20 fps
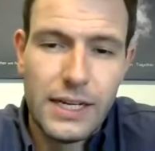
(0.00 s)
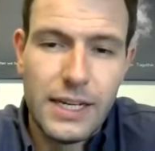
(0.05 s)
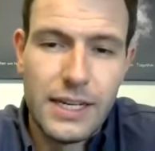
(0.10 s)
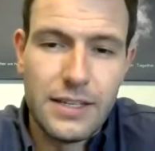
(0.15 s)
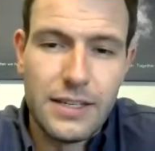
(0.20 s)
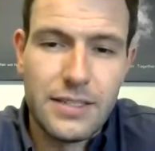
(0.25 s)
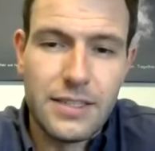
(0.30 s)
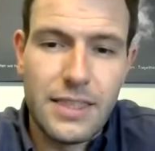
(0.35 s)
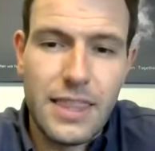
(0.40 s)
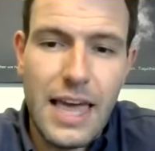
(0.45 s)

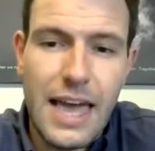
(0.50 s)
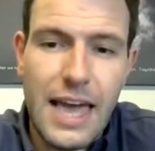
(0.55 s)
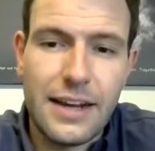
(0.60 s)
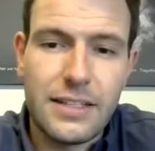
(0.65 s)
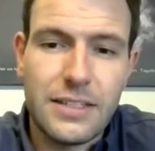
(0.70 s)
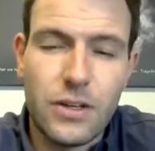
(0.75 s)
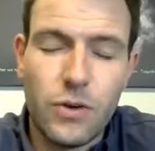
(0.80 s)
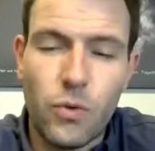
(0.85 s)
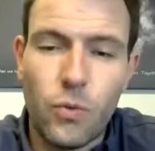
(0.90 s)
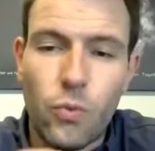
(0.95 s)
is
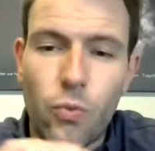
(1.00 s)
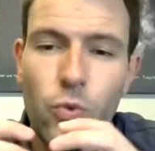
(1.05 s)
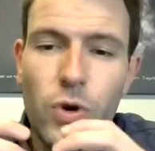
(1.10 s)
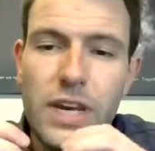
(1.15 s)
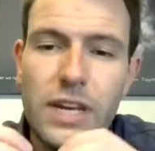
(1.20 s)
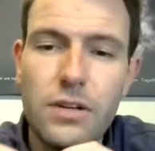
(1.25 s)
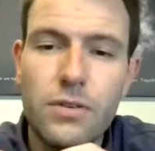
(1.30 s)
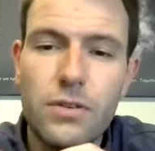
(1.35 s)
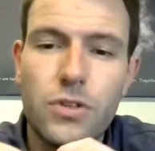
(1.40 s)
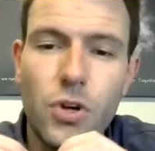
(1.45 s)
that
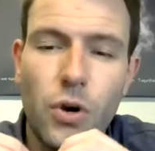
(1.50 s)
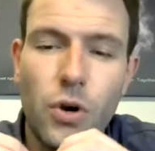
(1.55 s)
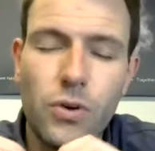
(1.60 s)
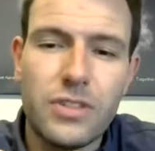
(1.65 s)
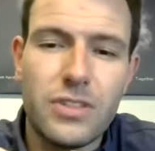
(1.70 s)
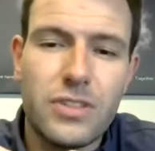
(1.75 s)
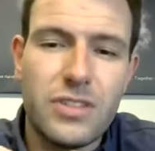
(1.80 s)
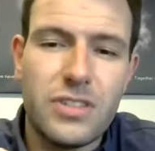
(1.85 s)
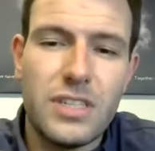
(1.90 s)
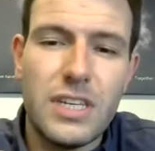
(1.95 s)
we
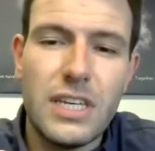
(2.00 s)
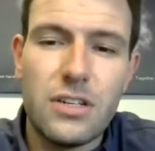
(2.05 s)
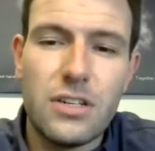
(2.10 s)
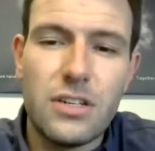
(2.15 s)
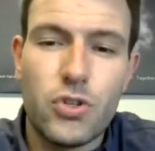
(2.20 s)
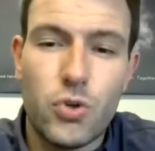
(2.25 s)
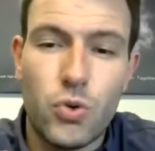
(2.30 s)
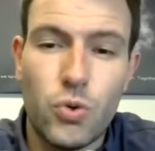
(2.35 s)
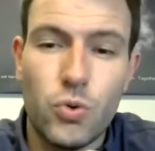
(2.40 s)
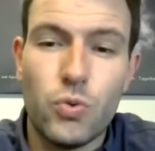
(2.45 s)
don't
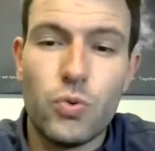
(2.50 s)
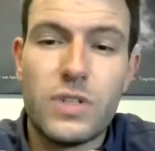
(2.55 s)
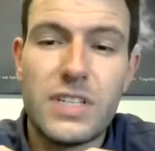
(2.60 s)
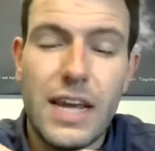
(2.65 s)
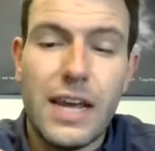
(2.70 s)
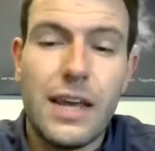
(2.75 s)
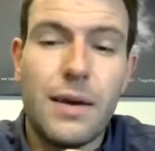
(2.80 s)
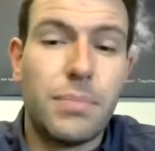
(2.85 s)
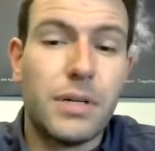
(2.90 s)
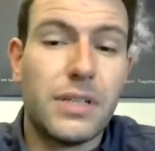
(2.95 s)
seek to
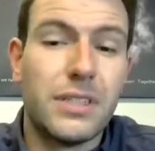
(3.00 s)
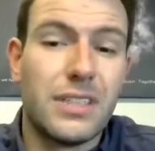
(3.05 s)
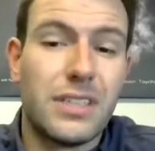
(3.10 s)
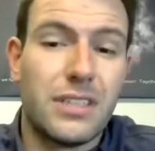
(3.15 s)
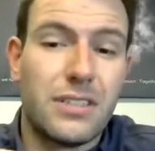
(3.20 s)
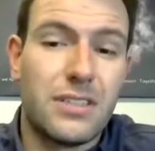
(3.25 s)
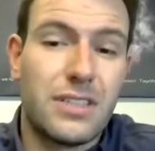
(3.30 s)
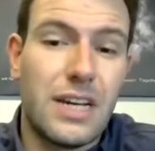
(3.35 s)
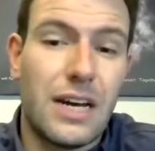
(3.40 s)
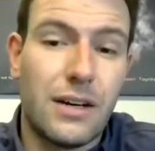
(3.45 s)
tear
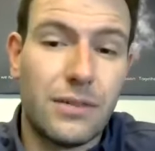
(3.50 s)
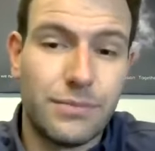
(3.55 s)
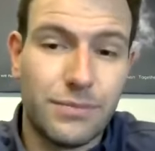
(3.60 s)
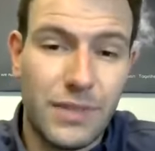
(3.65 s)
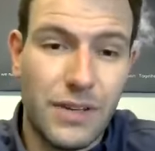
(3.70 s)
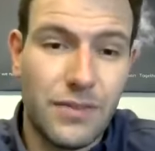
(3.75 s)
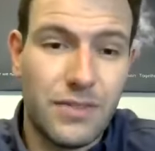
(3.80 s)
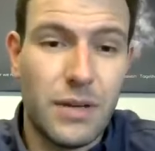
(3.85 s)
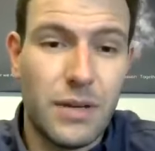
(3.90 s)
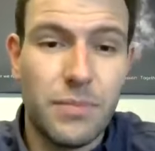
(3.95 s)
buildings down.
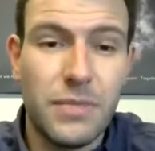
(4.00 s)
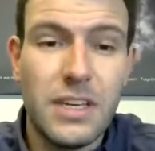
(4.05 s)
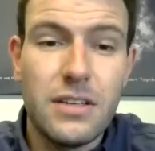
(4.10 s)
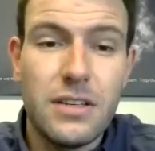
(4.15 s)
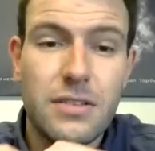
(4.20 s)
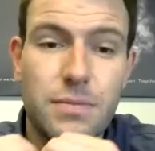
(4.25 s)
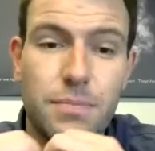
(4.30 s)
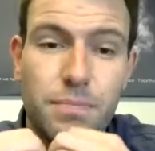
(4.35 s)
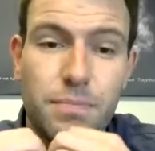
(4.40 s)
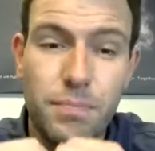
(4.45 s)
If
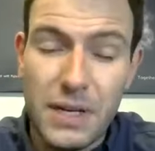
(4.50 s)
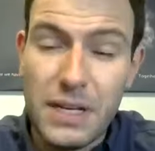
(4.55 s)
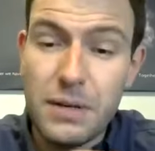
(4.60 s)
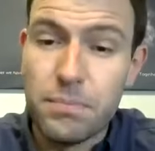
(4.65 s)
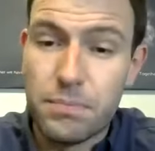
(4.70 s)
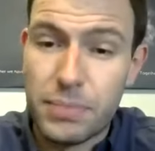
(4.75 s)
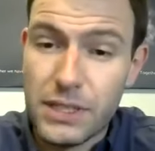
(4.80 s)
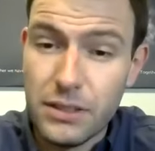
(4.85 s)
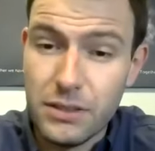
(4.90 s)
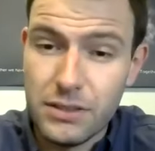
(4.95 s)
something's
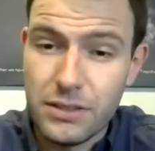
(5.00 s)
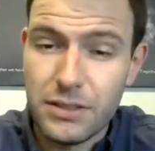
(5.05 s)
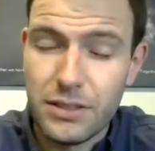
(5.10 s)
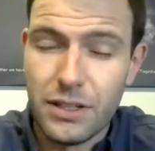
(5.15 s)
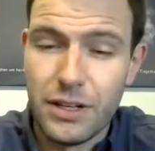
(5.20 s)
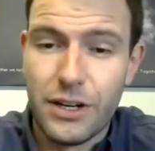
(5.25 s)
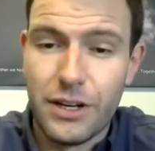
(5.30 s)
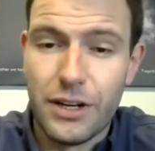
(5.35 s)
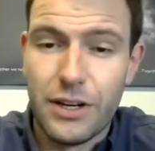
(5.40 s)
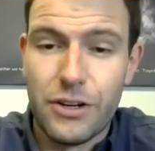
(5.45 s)
been built,
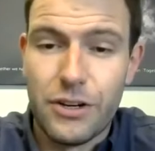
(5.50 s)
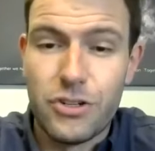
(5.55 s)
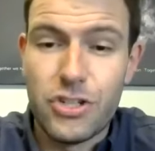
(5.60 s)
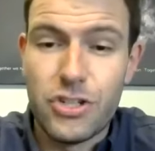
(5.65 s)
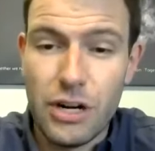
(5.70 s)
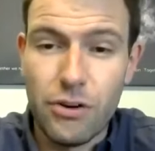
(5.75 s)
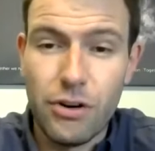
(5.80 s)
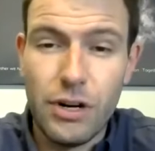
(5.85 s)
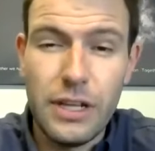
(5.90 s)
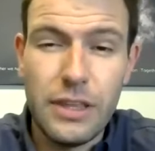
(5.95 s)

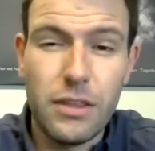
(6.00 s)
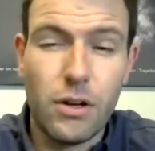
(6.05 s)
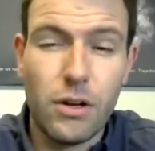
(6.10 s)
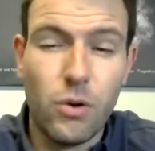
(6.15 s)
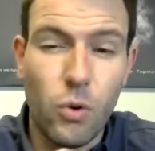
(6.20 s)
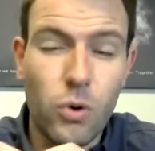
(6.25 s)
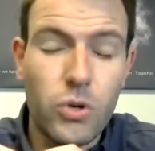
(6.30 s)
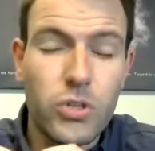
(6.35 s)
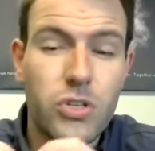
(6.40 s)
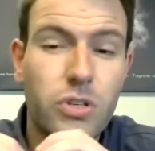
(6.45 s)
generally the
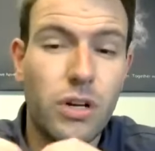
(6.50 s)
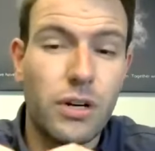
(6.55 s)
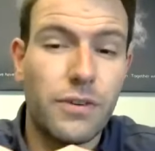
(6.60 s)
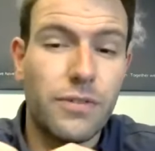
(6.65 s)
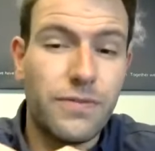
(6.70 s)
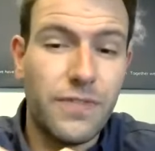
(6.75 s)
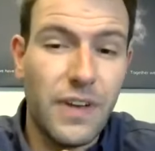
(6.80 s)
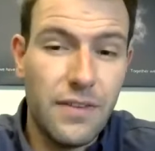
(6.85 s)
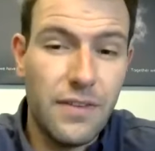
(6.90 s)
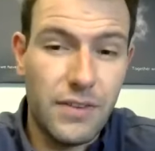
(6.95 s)
law is going
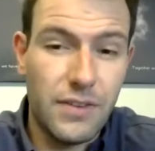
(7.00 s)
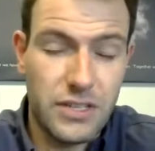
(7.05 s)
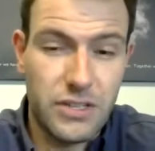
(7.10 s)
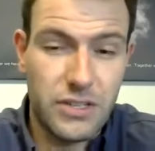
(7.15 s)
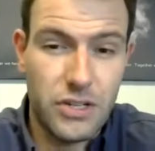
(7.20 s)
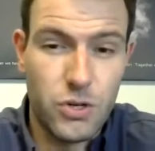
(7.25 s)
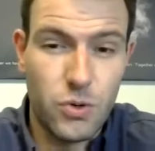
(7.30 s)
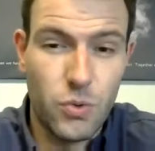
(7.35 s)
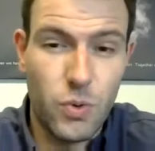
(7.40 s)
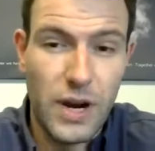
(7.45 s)
to favor a
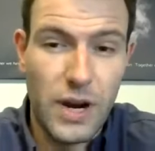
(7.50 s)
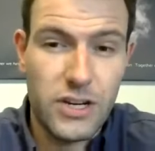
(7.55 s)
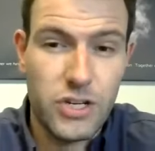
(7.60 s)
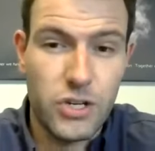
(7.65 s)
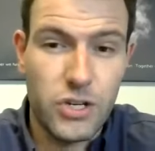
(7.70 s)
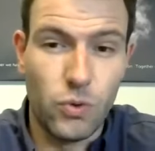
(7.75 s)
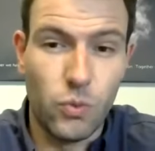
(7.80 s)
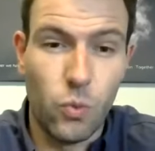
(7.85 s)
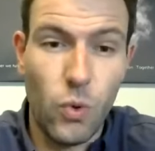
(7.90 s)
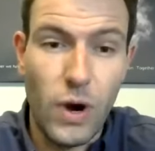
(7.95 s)

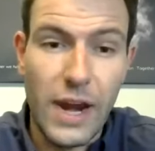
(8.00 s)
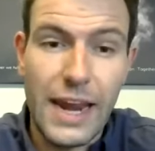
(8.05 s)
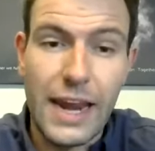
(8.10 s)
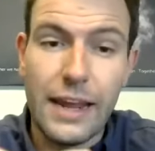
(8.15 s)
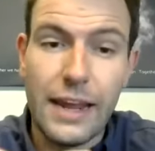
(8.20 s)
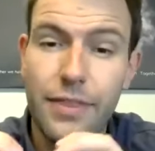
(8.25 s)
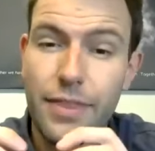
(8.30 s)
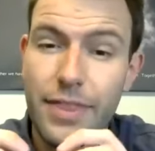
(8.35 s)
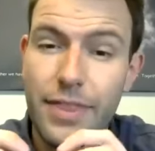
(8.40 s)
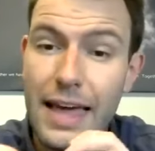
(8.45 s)
situation
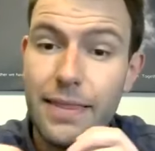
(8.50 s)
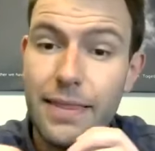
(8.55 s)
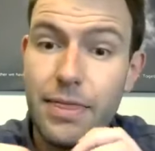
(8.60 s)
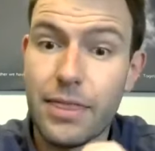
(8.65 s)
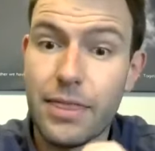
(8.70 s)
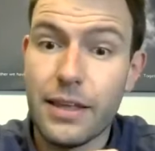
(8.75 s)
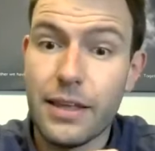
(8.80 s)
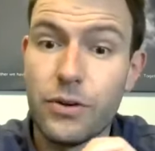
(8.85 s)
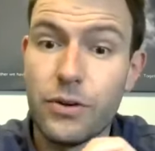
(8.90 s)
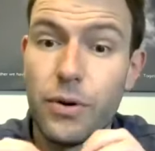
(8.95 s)
where that
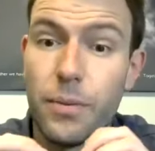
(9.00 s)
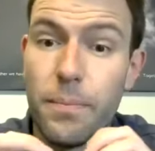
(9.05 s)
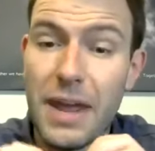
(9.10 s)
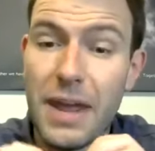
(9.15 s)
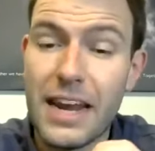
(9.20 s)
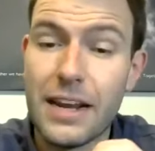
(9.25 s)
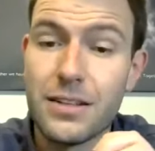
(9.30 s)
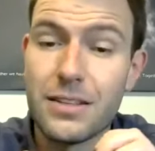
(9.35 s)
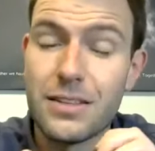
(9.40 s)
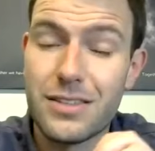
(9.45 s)
thing
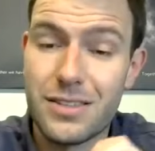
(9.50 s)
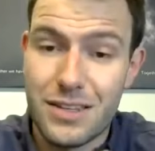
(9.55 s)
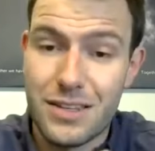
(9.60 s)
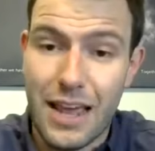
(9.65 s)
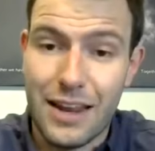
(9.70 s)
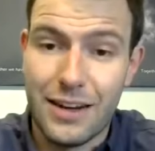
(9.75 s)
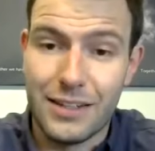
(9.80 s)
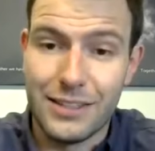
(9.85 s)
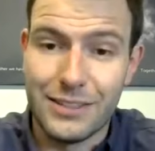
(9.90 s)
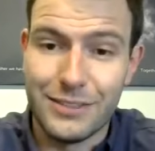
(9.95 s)
remains
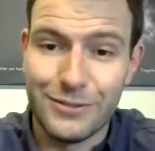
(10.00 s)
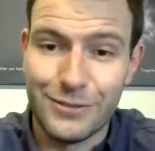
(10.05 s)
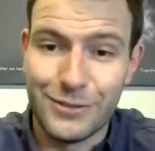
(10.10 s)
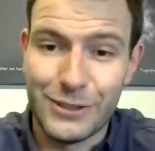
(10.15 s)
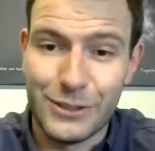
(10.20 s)
standing.